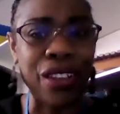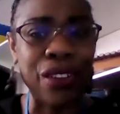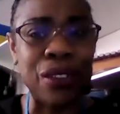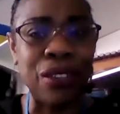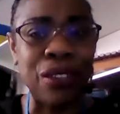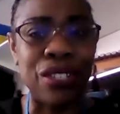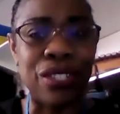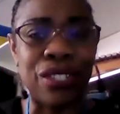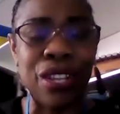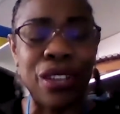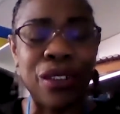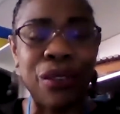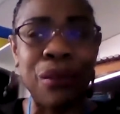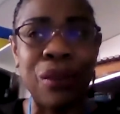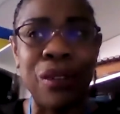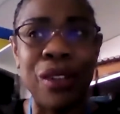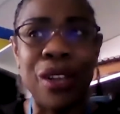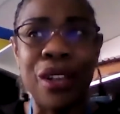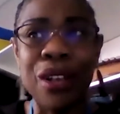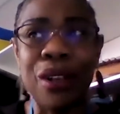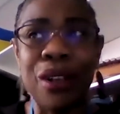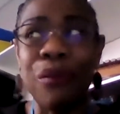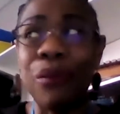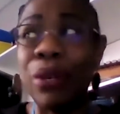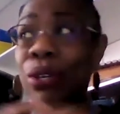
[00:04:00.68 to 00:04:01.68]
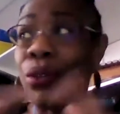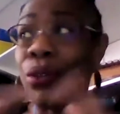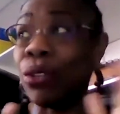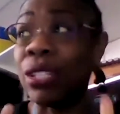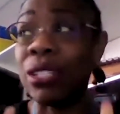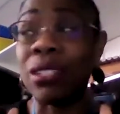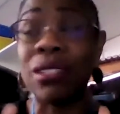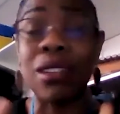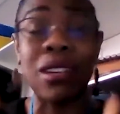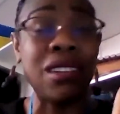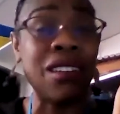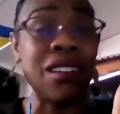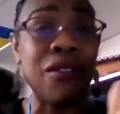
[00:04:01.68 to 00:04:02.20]
so we all
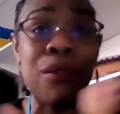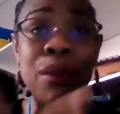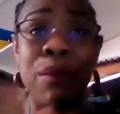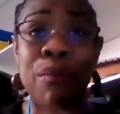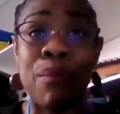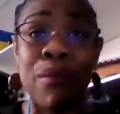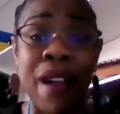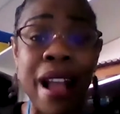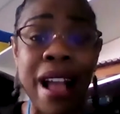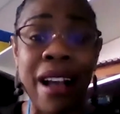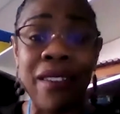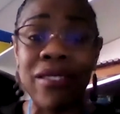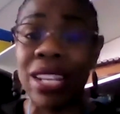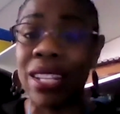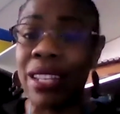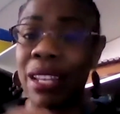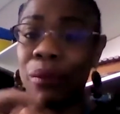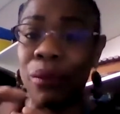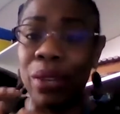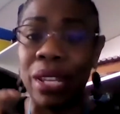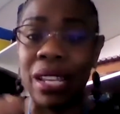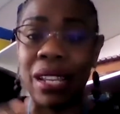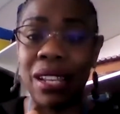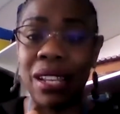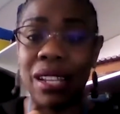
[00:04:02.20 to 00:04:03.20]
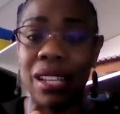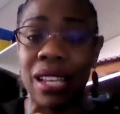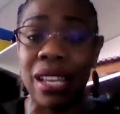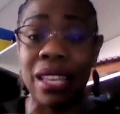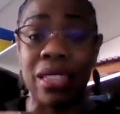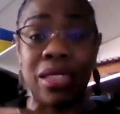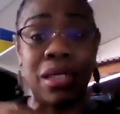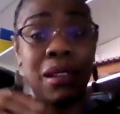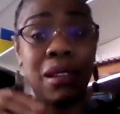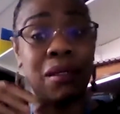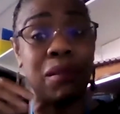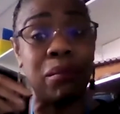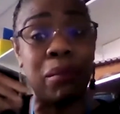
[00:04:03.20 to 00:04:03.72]
started off with brown, and then we
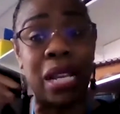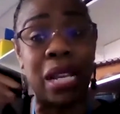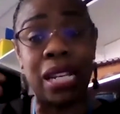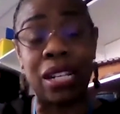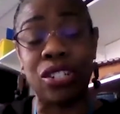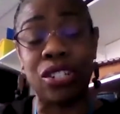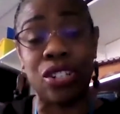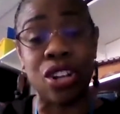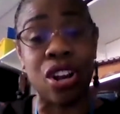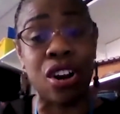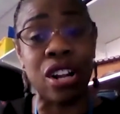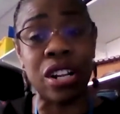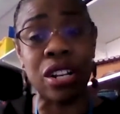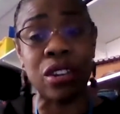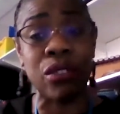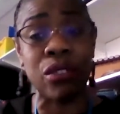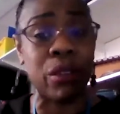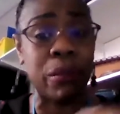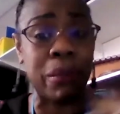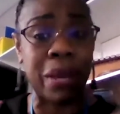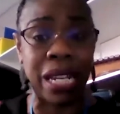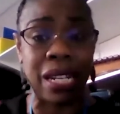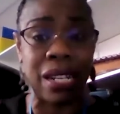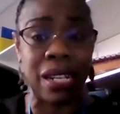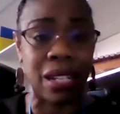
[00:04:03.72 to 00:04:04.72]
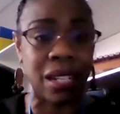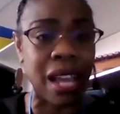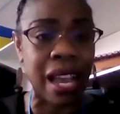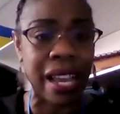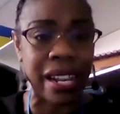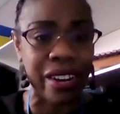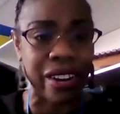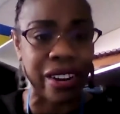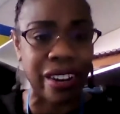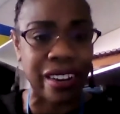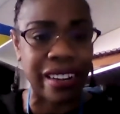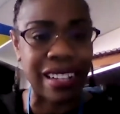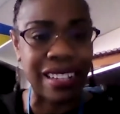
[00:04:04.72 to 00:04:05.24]
either made it darker or made it
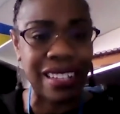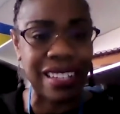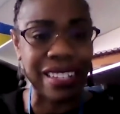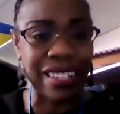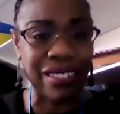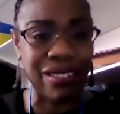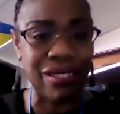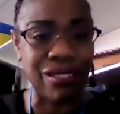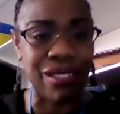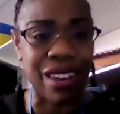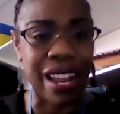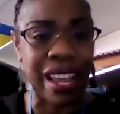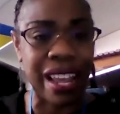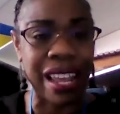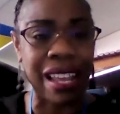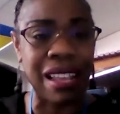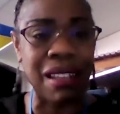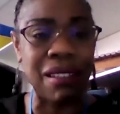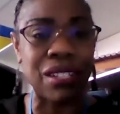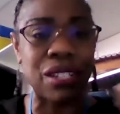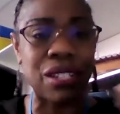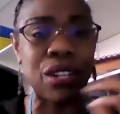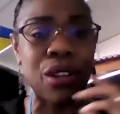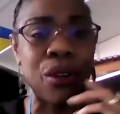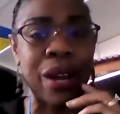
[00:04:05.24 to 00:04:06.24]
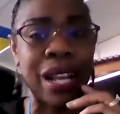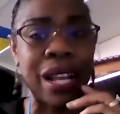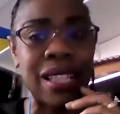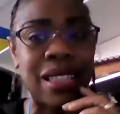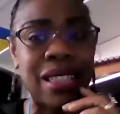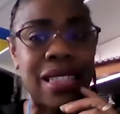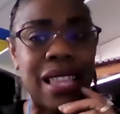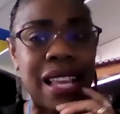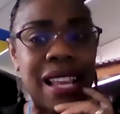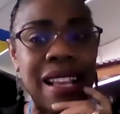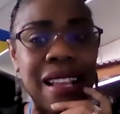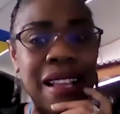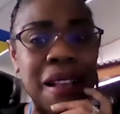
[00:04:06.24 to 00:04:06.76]
lighter, right? So I
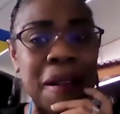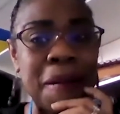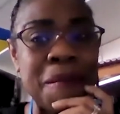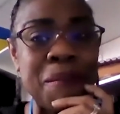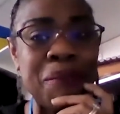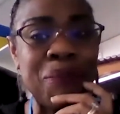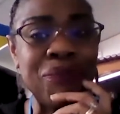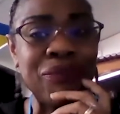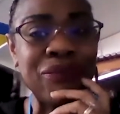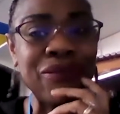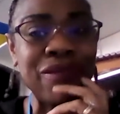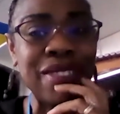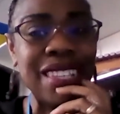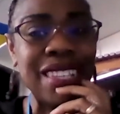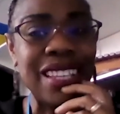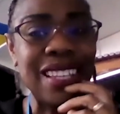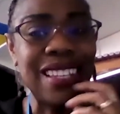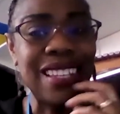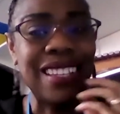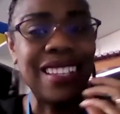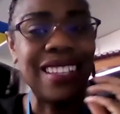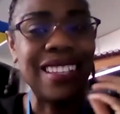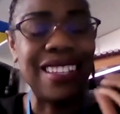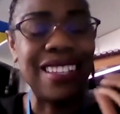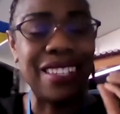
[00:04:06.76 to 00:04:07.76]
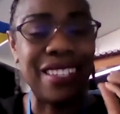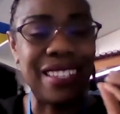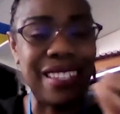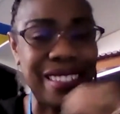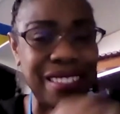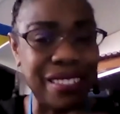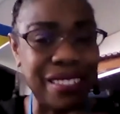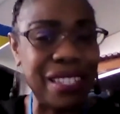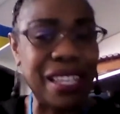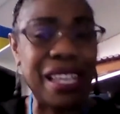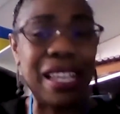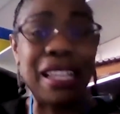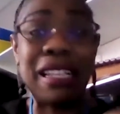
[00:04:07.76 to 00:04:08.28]
think
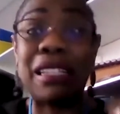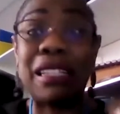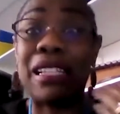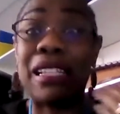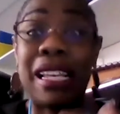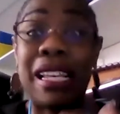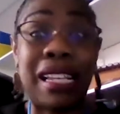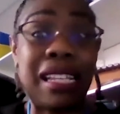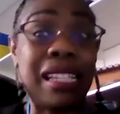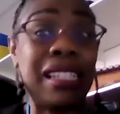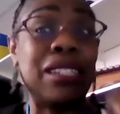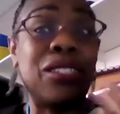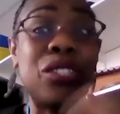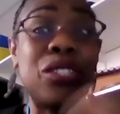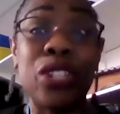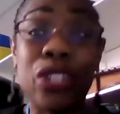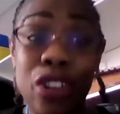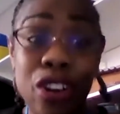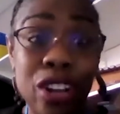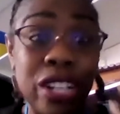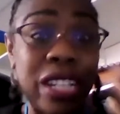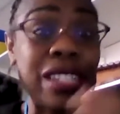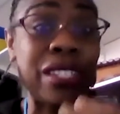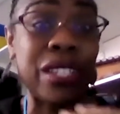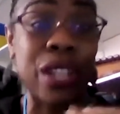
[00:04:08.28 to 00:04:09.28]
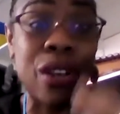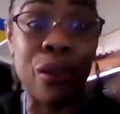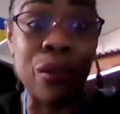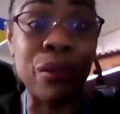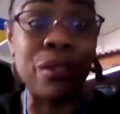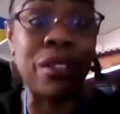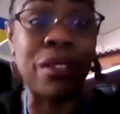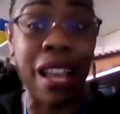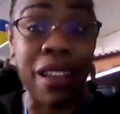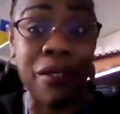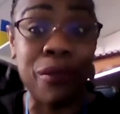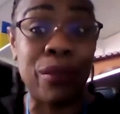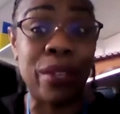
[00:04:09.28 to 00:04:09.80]
it took on its own
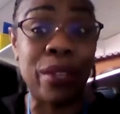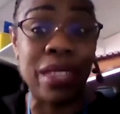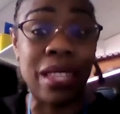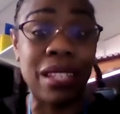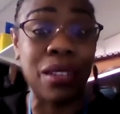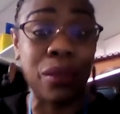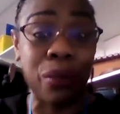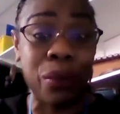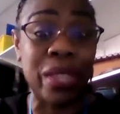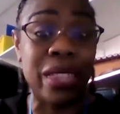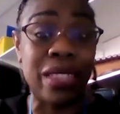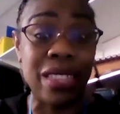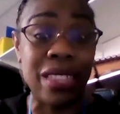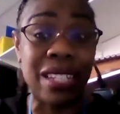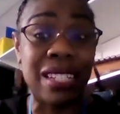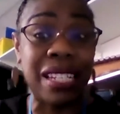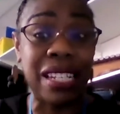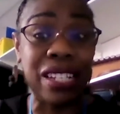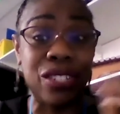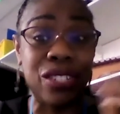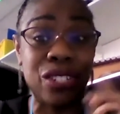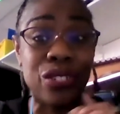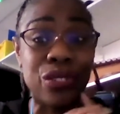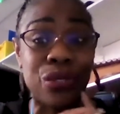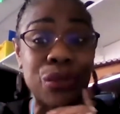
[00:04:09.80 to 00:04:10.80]
life with the teachers